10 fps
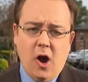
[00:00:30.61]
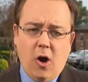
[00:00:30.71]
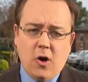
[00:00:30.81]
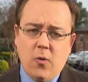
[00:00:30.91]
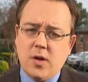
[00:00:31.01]

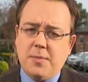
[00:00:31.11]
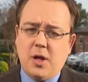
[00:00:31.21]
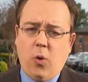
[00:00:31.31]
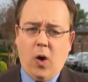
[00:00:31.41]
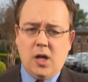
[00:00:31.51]
are going to be
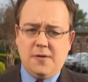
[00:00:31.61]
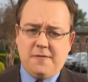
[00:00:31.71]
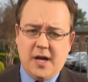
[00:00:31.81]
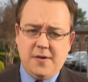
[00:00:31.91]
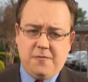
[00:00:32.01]

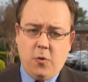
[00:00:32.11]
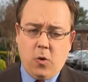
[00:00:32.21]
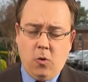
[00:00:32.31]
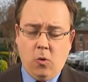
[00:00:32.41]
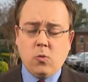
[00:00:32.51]
qualified
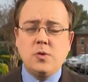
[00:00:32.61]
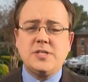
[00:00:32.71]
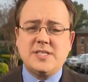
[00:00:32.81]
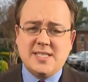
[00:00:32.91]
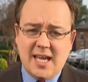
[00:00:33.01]
for or
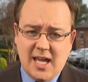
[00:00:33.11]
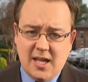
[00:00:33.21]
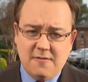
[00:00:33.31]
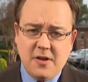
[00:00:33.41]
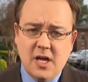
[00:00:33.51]

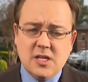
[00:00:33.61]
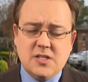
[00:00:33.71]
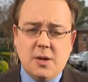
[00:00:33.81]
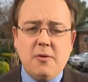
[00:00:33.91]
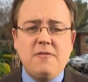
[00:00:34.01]
receive
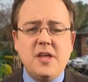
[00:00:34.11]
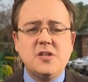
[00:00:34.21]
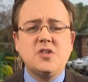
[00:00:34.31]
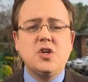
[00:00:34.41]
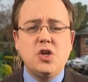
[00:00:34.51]
some of
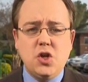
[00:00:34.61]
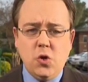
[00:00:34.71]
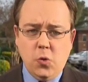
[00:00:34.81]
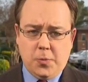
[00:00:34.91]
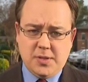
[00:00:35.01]
these
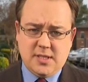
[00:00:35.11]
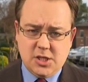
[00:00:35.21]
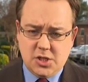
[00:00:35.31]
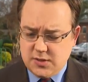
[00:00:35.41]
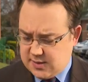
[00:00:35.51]
new
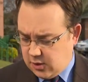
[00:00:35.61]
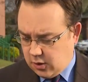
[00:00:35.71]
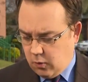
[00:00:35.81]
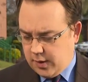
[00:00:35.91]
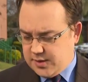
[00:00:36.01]
positions that
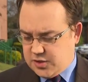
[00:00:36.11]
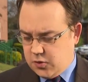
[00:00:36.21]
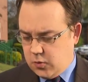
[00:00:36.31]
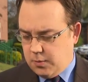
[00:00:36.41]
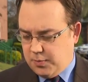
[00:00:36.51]
are going
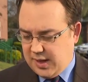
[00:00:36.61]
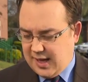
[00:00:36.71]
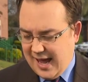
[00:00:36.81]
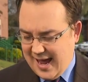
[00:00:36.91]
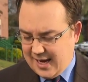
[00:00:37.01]
to
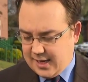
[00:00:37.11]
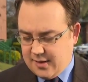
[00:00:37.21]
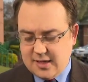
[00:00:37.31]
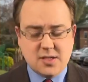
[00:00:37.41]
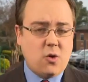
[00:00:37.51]
be
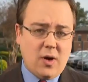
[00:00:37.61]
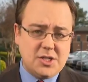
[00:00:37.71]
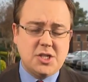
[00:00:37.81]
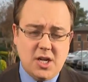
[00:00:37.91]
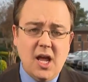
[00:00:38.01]
added? That's a
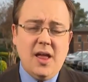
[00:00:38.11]
question